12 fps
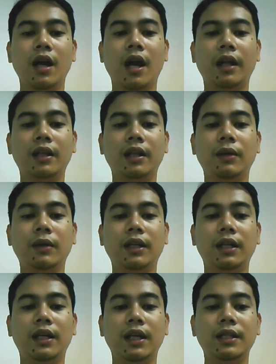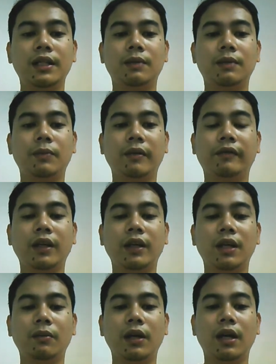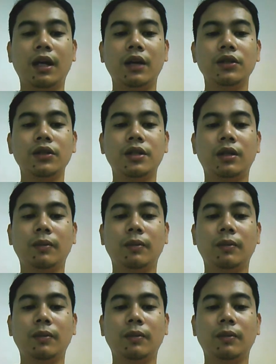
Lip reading: unlimited hits, 50 email accounts,